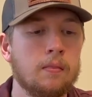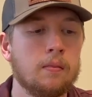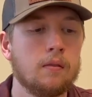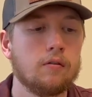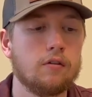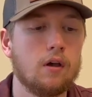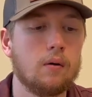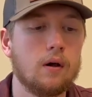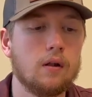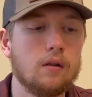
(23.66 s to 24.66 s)
So
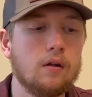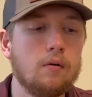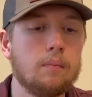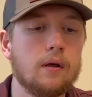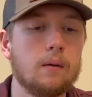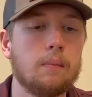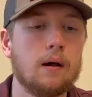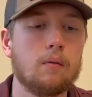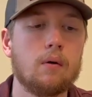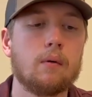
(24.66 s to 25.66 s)
a little bit about
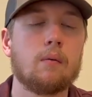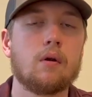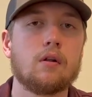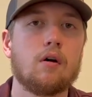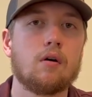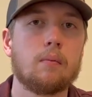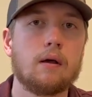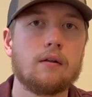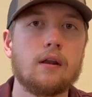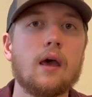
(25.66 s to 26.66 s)
what we want to talk about
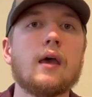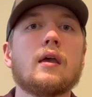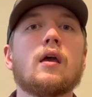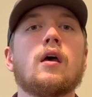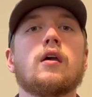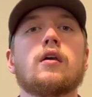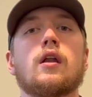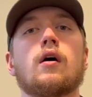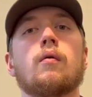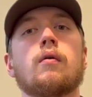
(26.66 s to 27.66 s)
today.
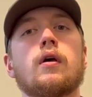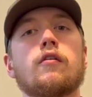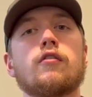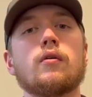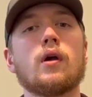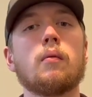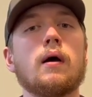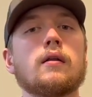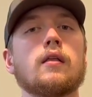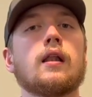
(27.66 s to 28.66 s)
If you go back
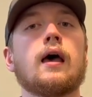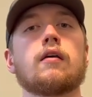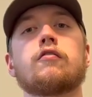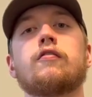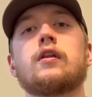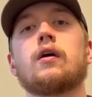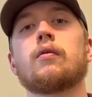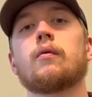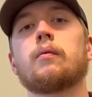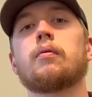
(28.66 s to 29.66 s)
to the last video
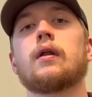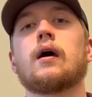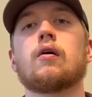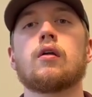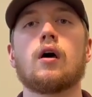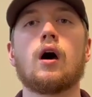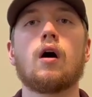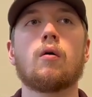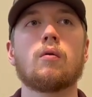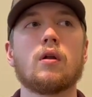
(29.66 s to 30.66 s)
that we put out
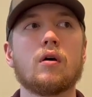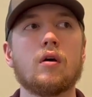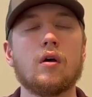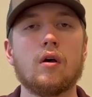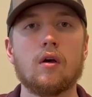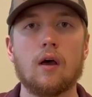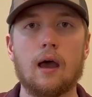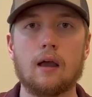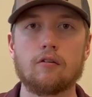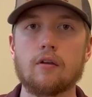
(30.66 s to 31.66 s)
on
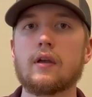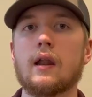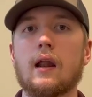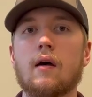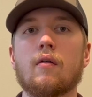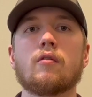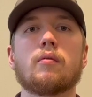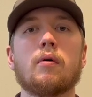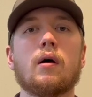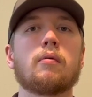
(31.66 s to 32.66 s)
actually getting out on your
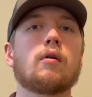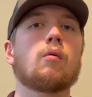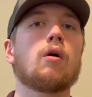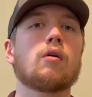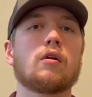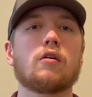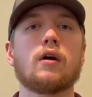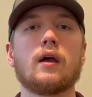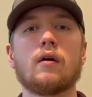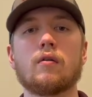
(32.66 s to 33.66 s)
property and walking
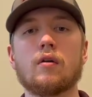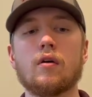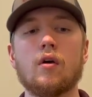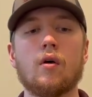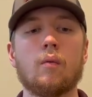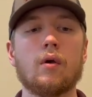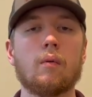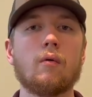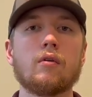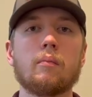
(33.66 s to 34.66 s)
around, we
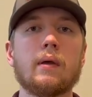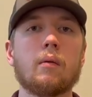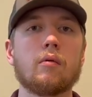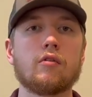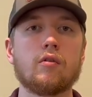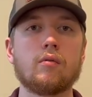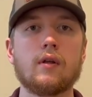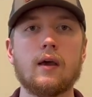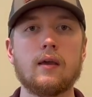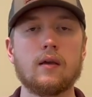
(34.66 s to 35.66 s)
want to be able to
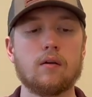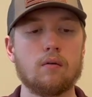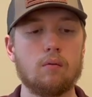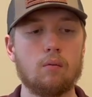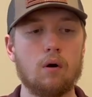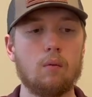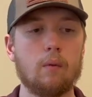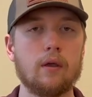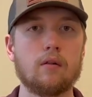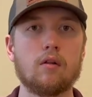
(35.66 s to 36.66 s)
take what
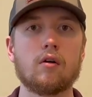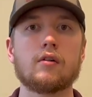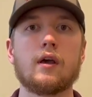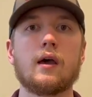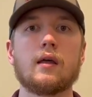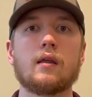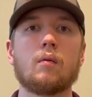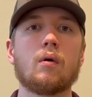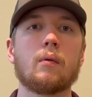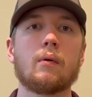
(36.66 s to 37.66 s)
we looked at and
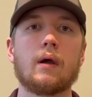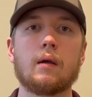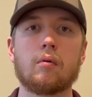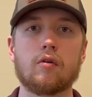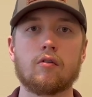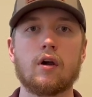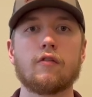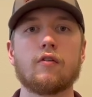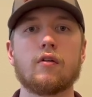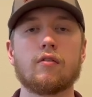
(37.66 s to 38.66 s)
what we were able to
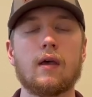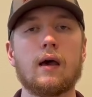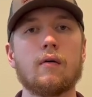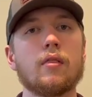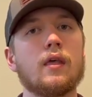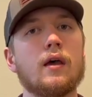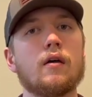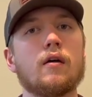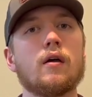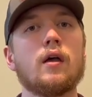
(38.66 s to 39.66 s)
reference out
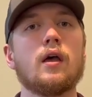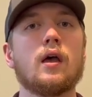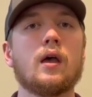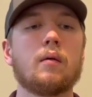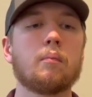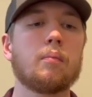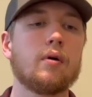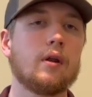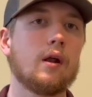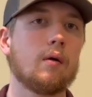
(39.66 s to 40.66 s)
there and put
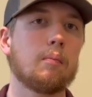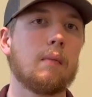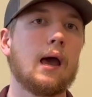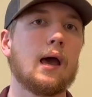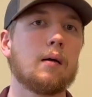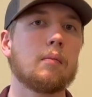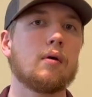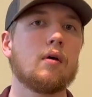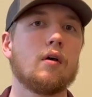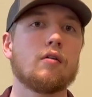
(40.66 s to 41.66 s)
it on a map
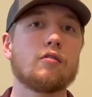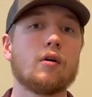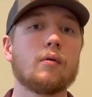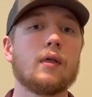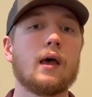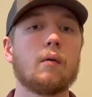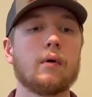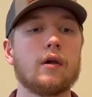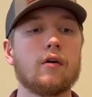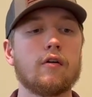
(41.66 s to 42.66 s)
so that we
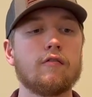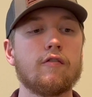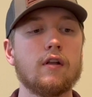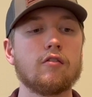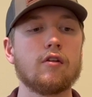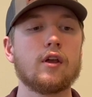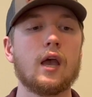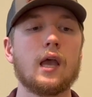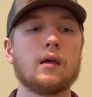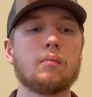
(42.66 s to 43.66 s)
are eventually
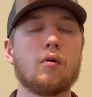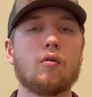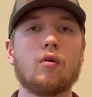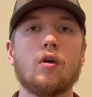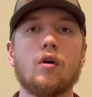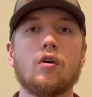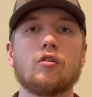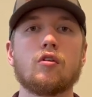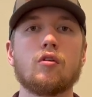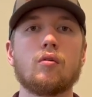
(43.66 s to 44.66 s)
able
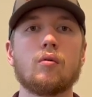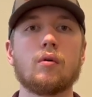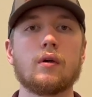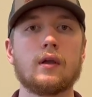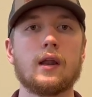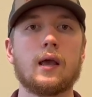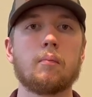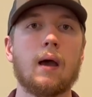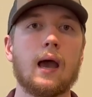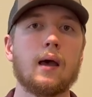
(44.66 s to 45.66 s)
to get a
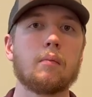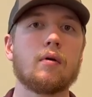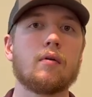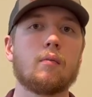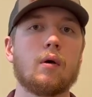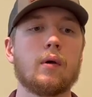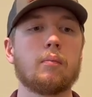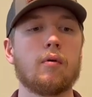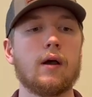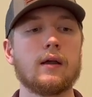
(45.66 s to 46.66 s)
map where we
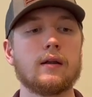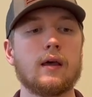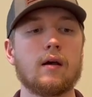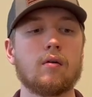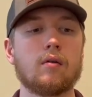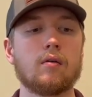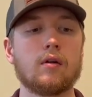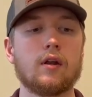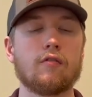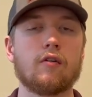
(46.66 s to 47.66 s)
break down
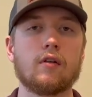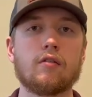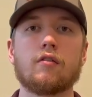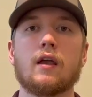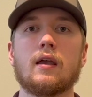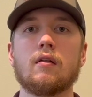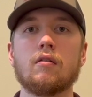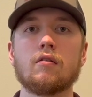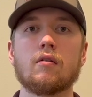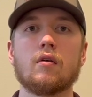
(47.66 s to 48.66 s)
different
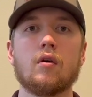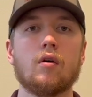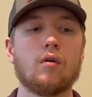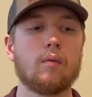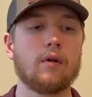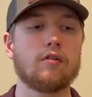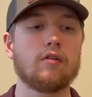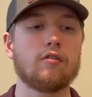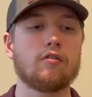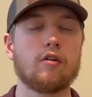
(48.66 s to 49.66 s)
stands, which
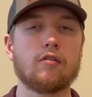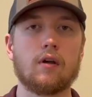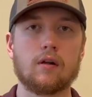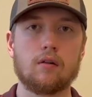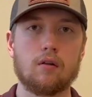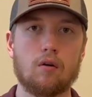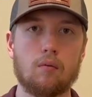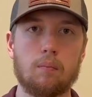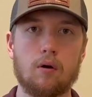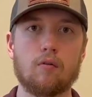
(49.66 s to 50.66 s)
is just like little
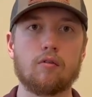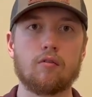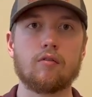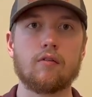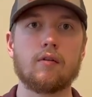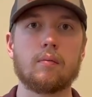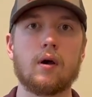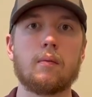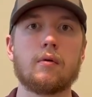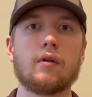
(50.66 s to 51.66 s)
portions of the
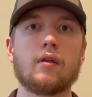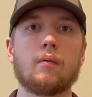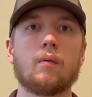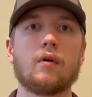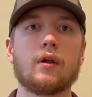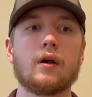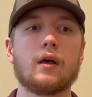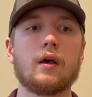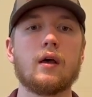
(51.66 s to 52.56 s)
property that we're gonna